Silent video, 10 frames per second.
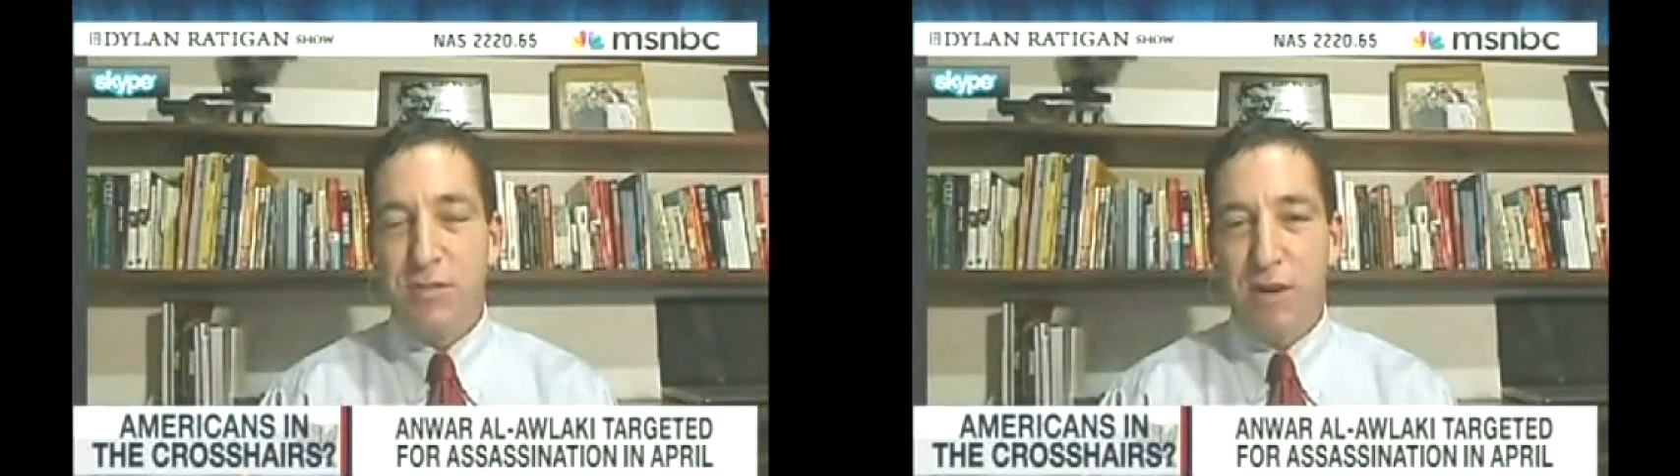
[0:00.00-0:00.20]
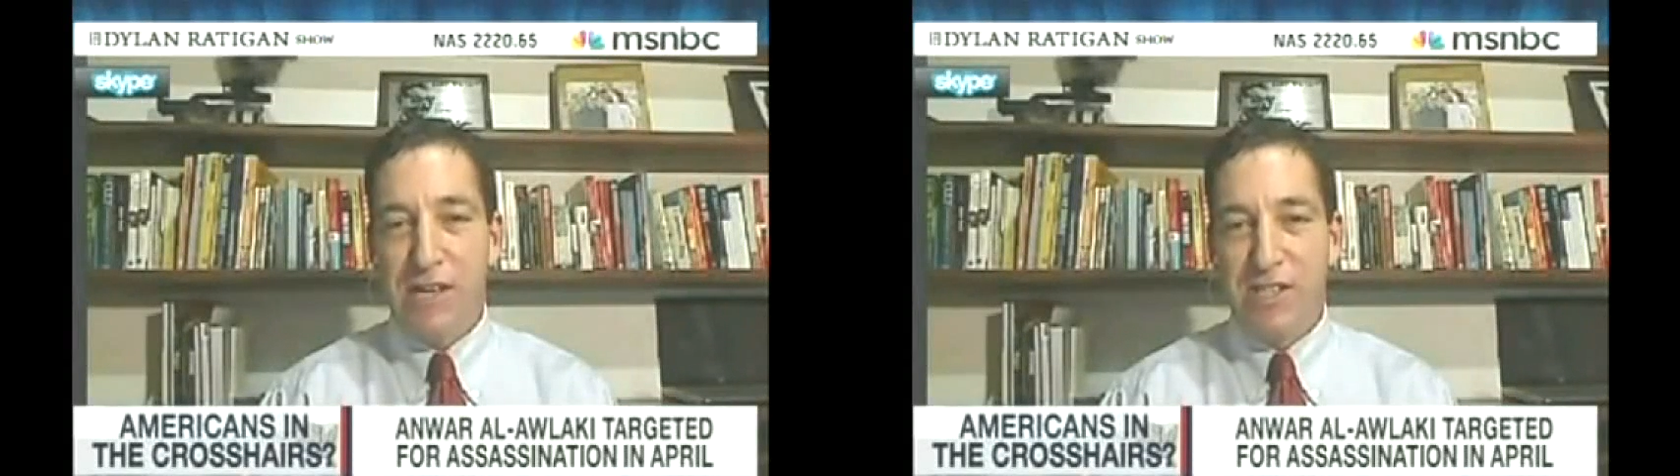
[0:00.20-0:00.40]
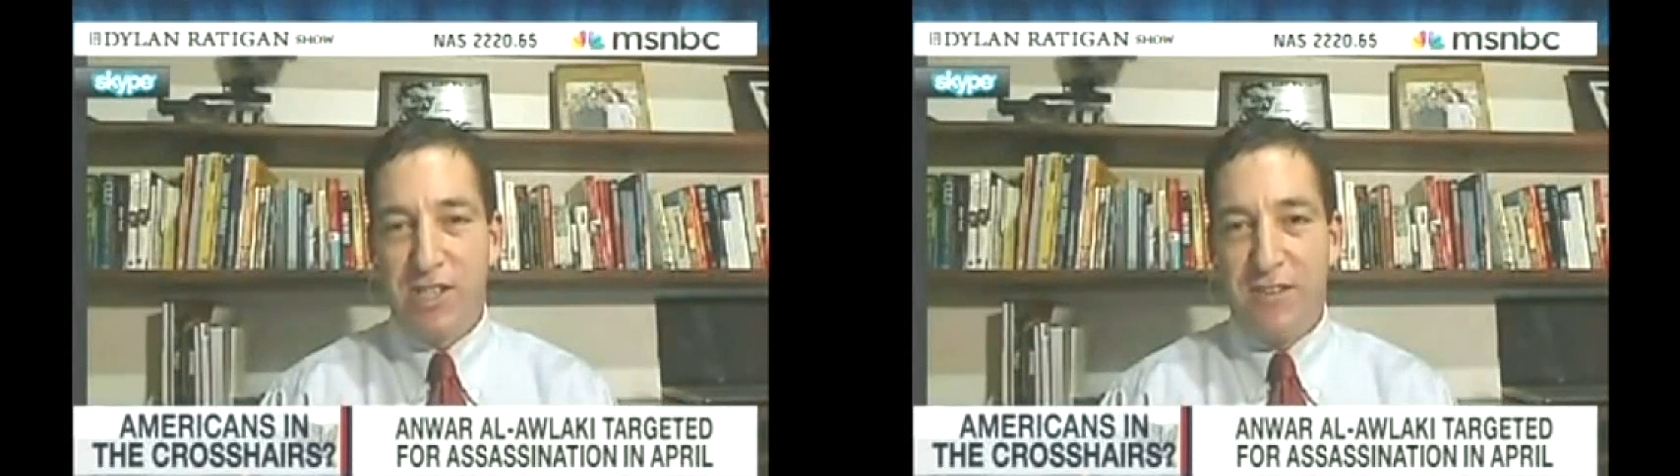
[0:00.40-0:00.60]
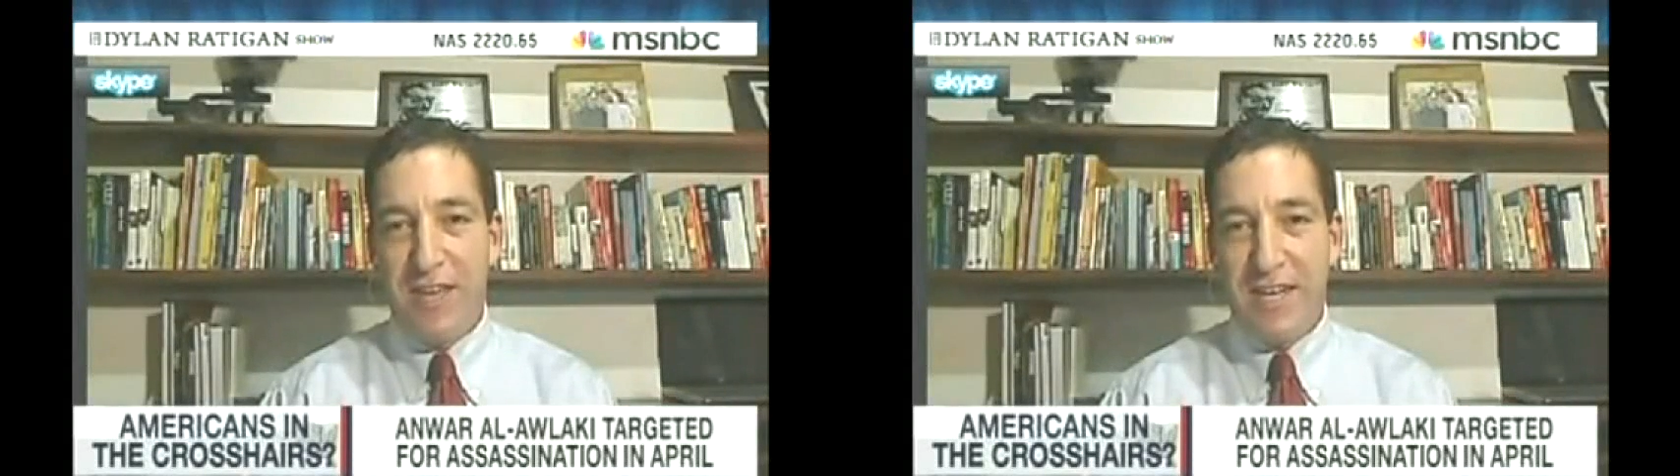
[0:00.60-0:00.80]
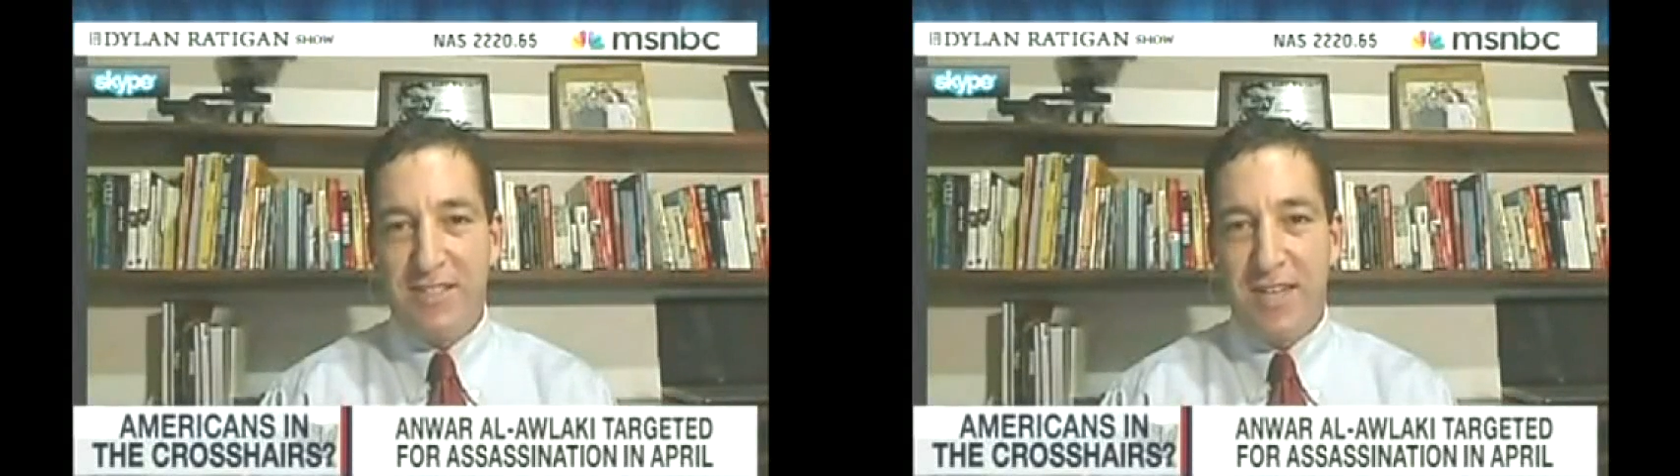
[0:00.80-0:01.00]
president,
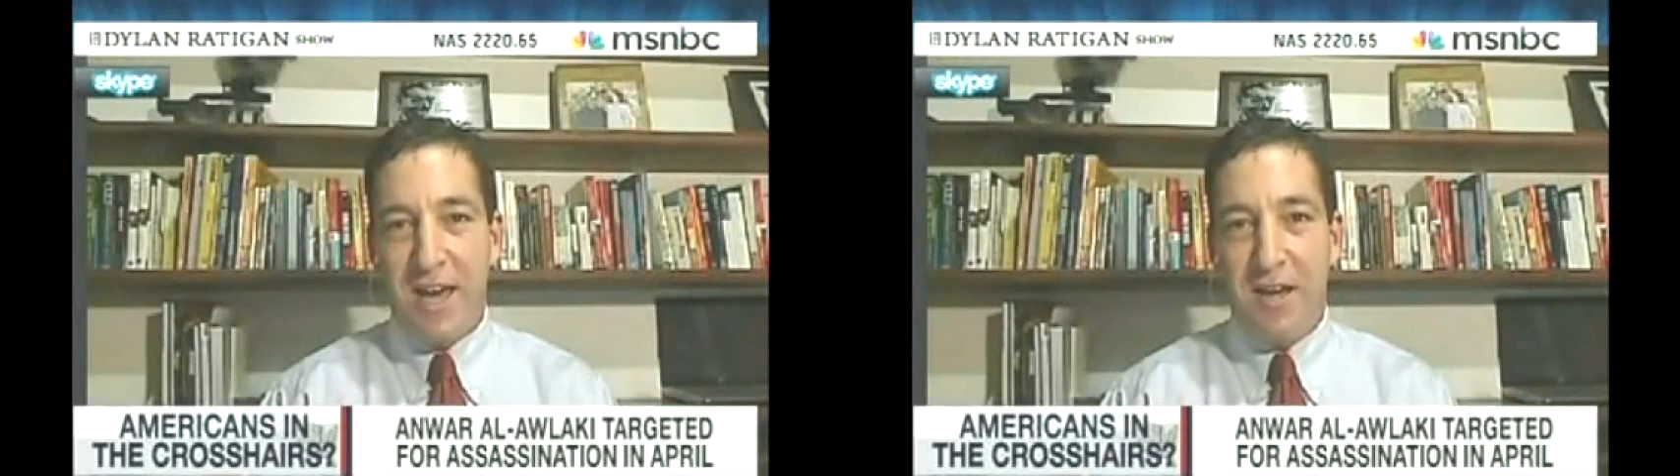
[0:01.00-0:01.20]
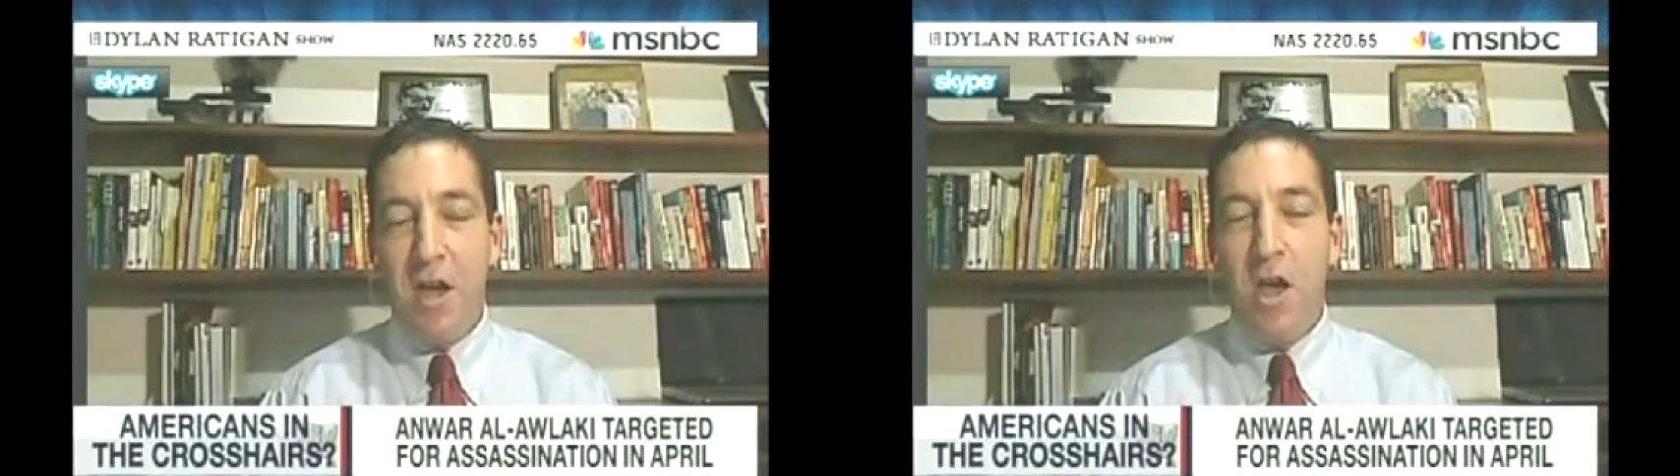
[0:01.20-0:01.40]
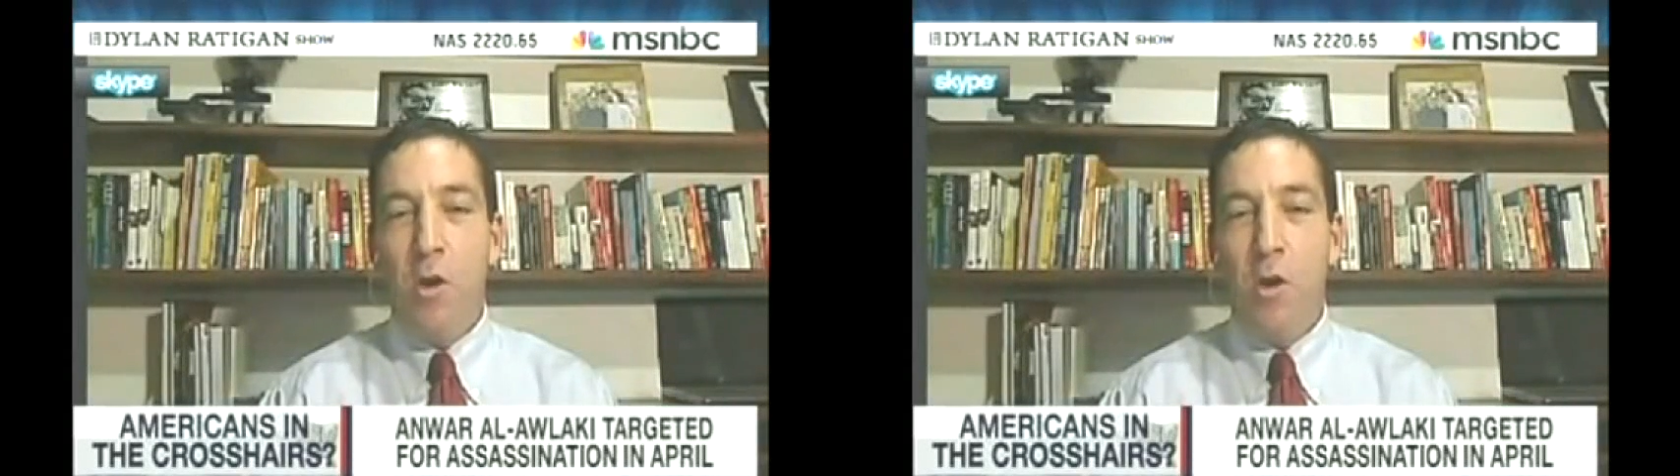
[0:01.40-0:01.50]
they said,